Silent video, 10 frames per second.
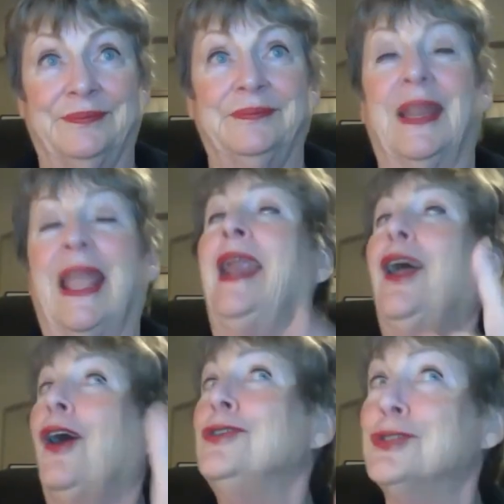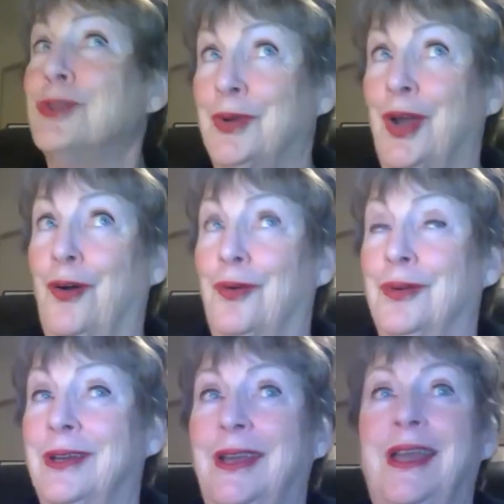And I also know
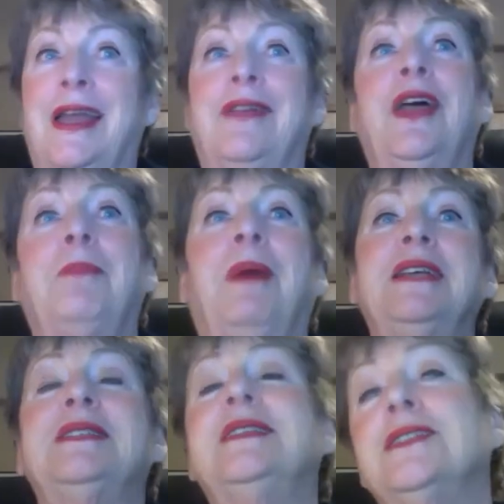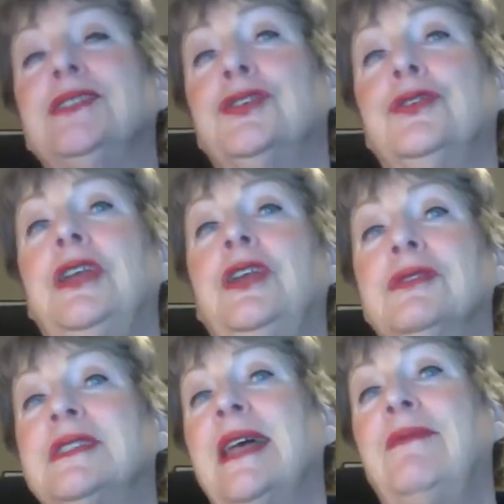that by 6:30 or
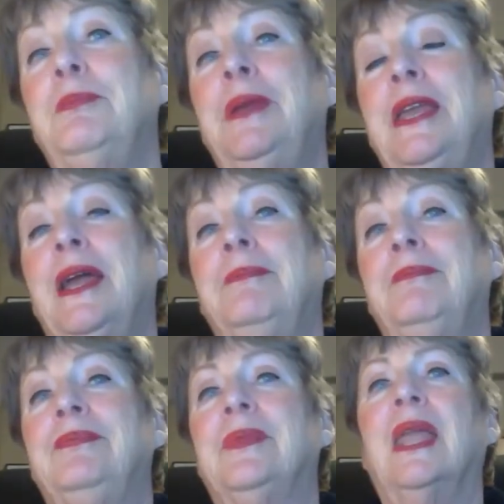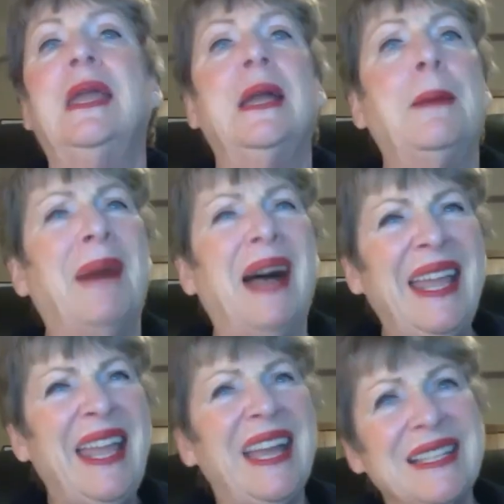7 p.m., my
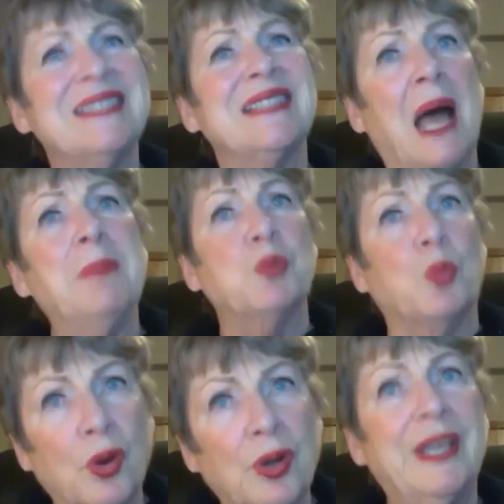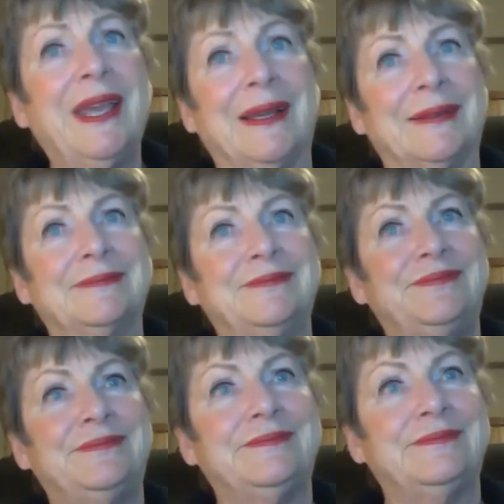head stops working.
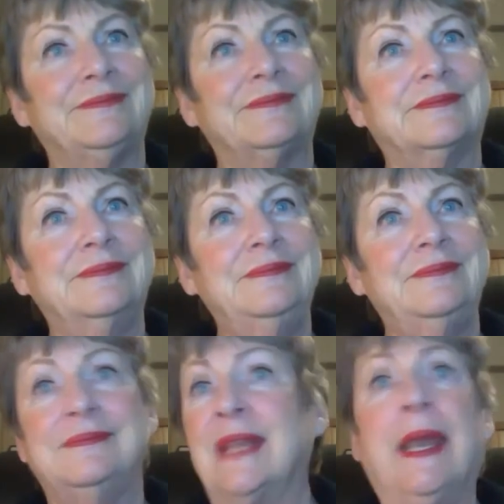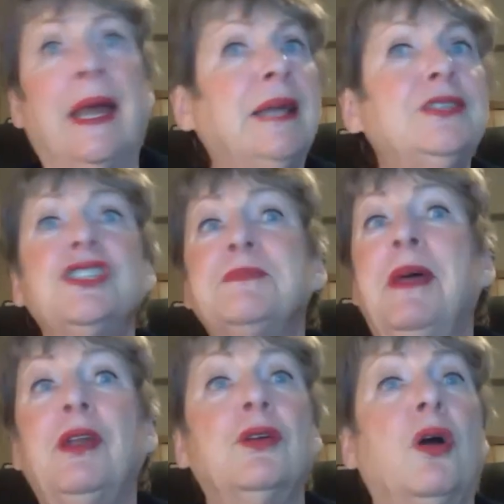And I just
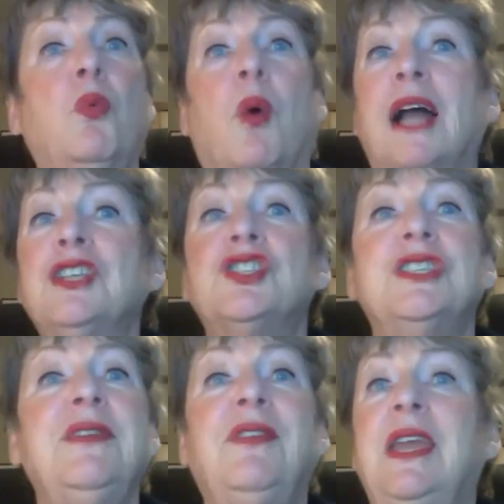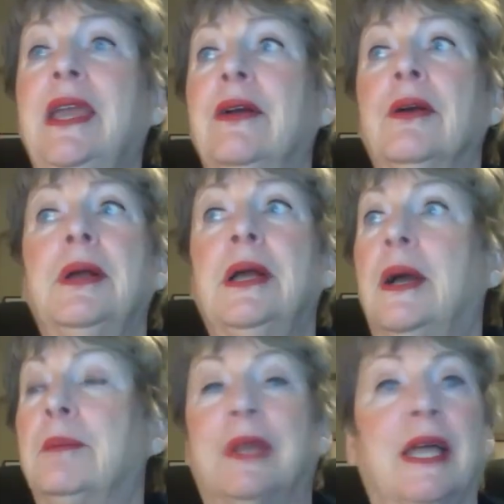better go watch TV or
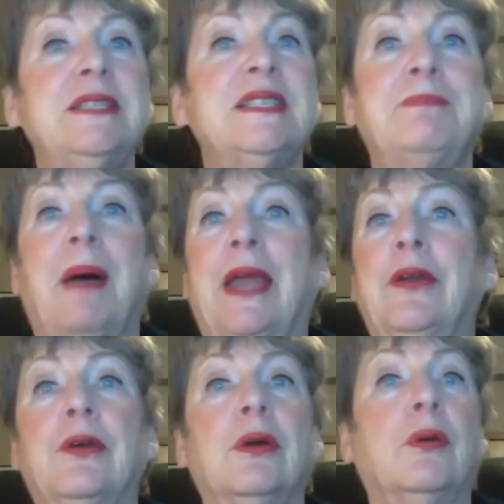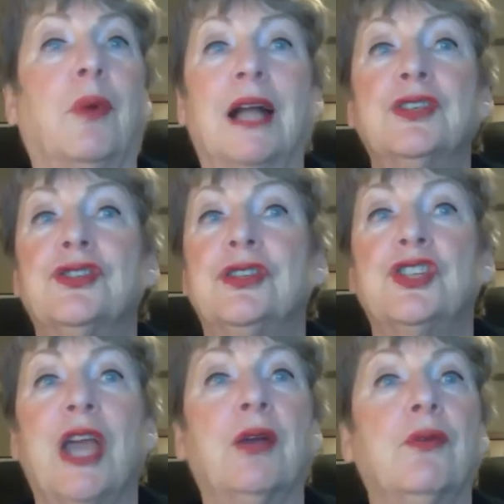play Spider or watch the
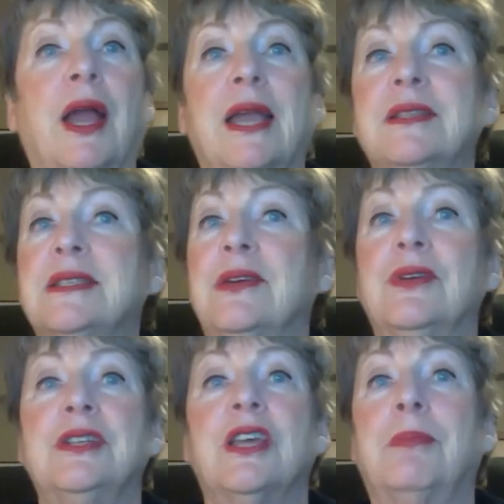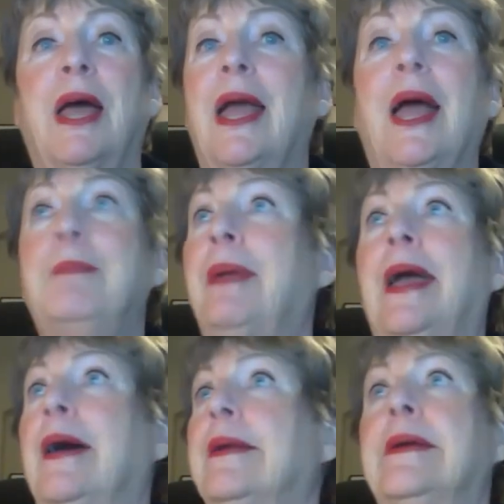Jack Ryan series on my
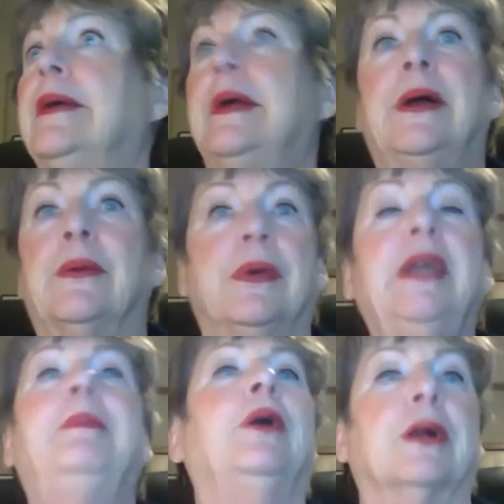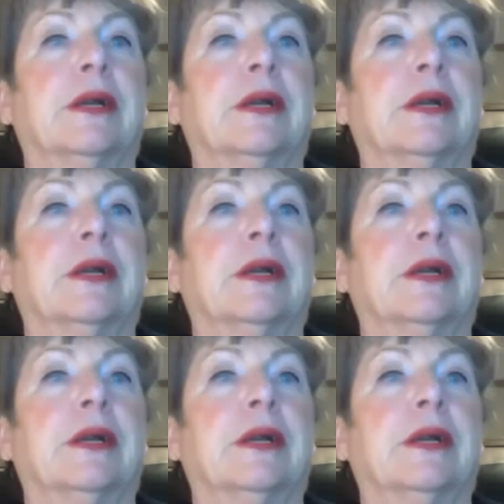iPad or read a book.